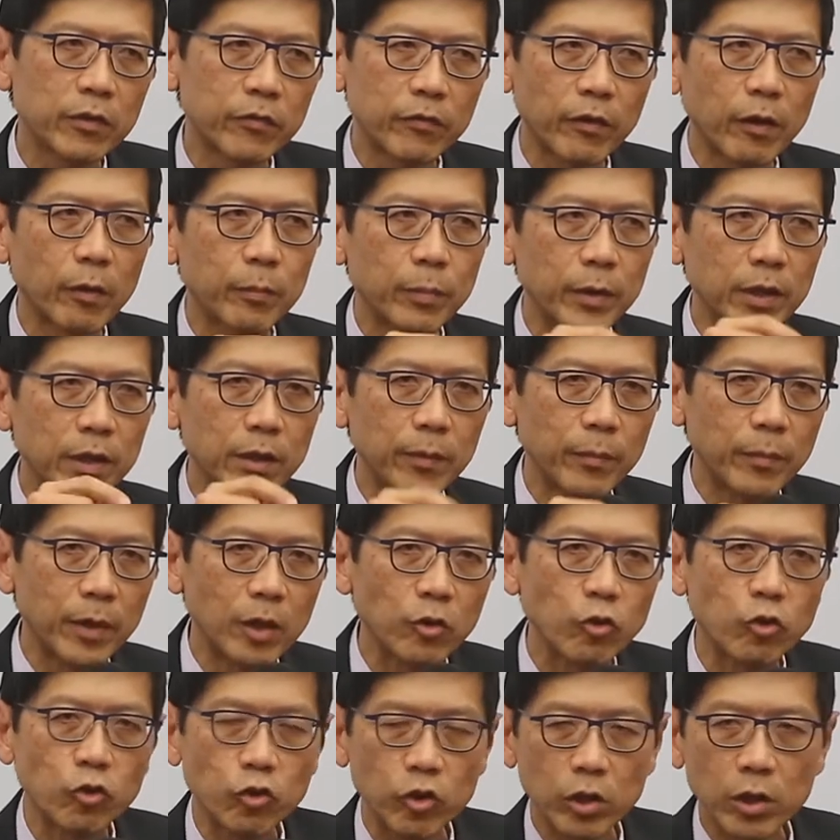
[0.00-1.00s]
developing
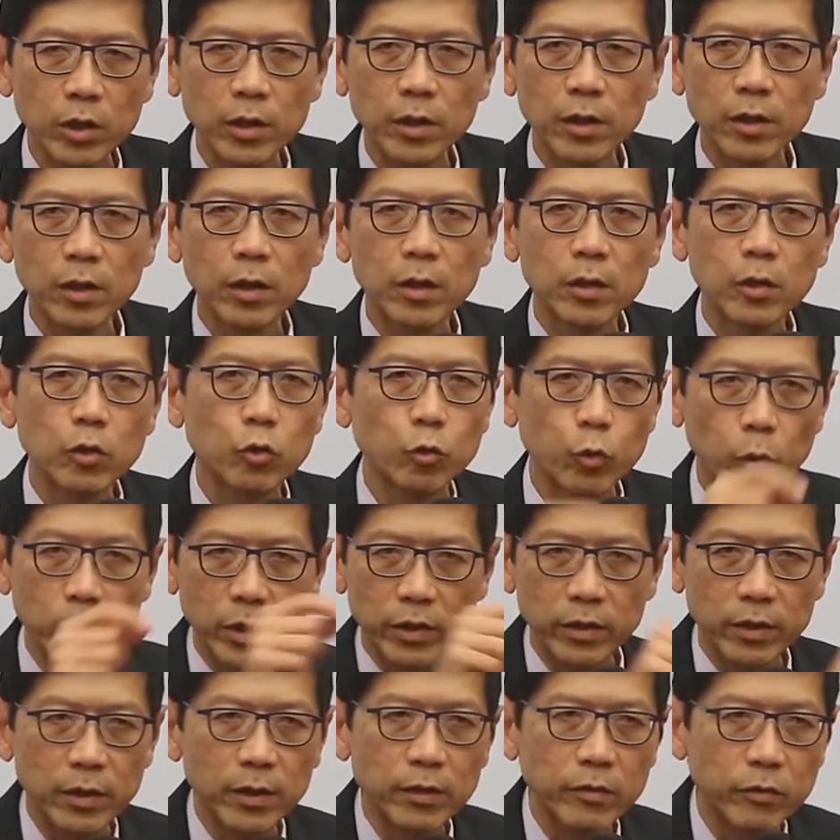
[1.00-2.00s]
dementia
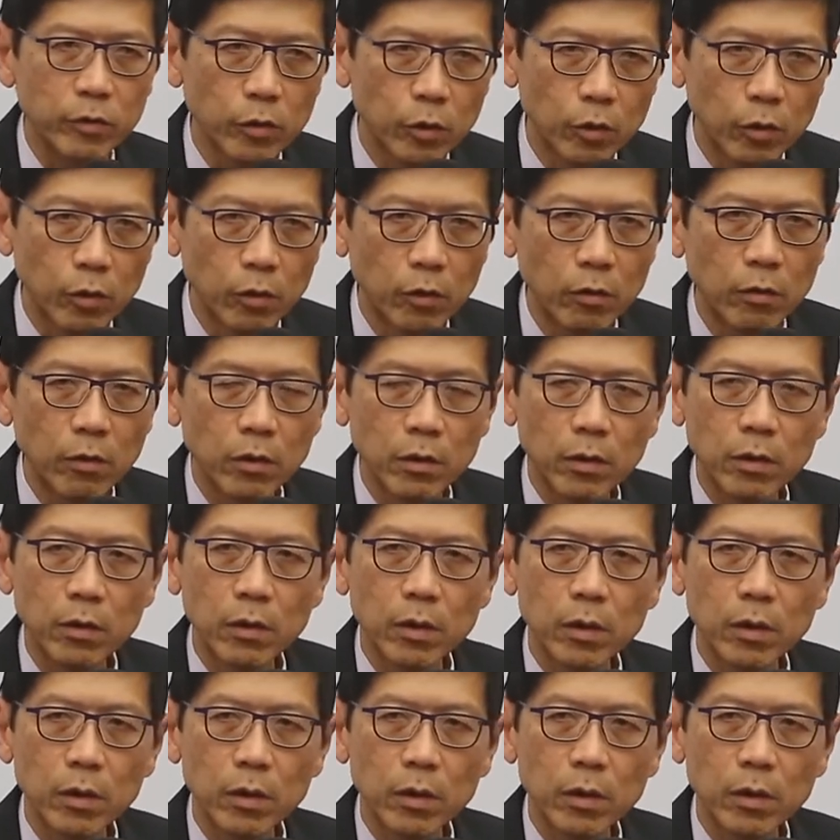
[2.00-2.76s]
20 years ago